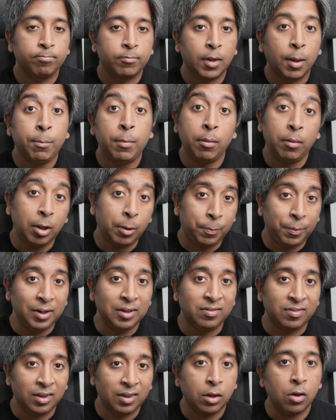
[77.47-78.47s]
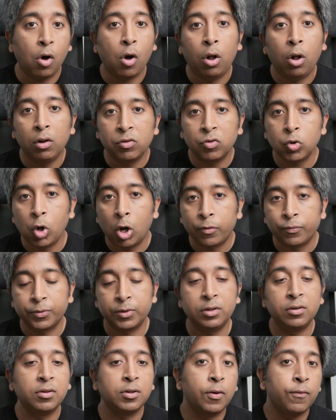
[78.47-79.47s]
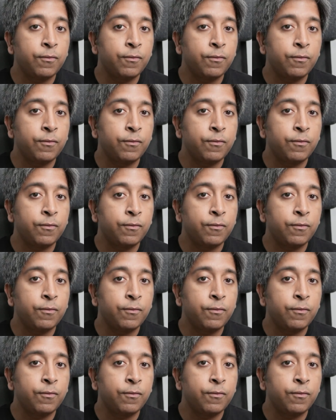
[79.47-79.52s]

Mimic PC also offers